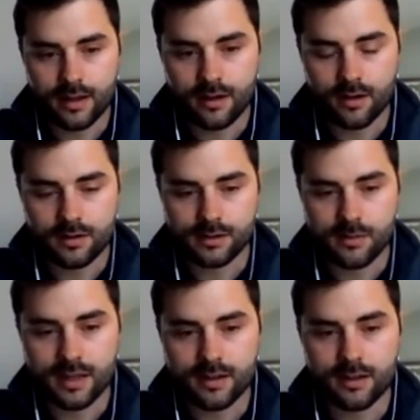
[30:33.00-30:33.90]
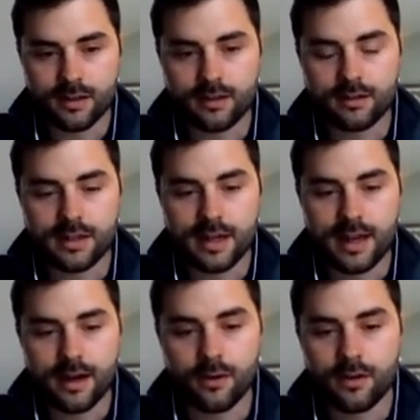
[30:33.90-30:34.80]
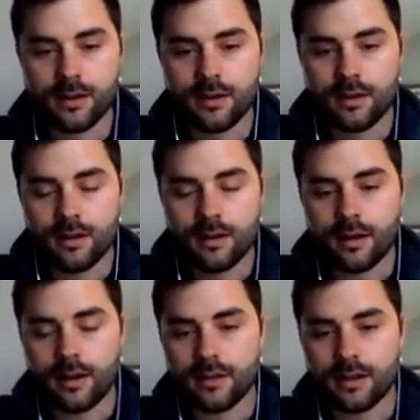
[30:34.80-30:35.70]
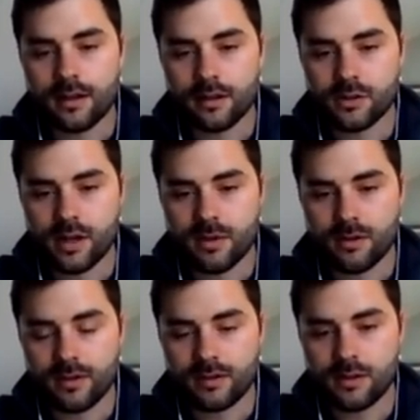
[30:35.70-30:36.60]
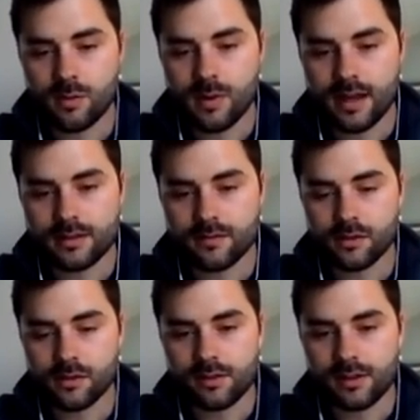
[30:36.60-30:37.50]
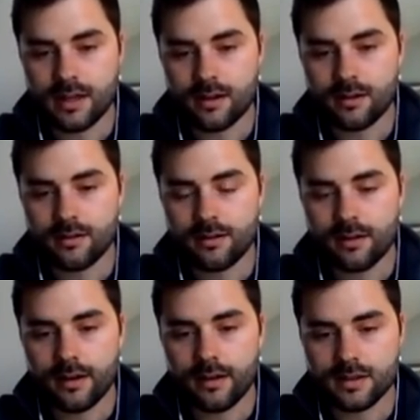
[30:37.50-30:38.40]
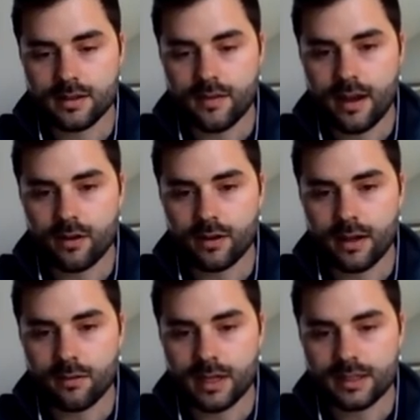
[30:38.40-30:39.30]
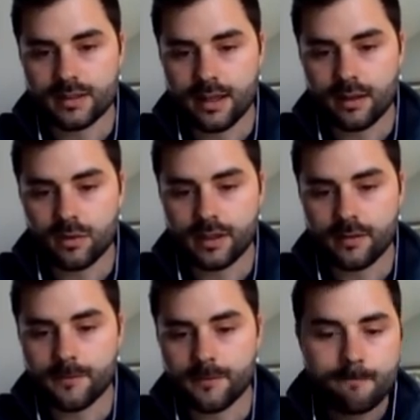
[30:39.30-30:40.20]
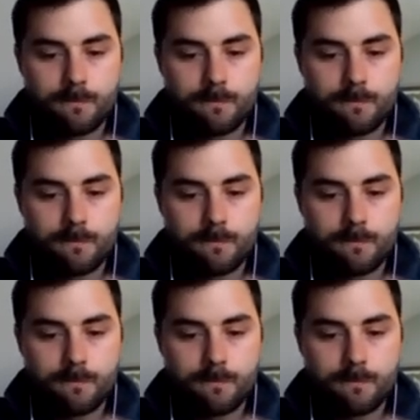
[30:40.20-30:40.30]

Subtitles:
they had a hard time getting it cleaned out. They did a treatment with 2 bags of drill clean. This is a 500-gallon mixed tank, I believe.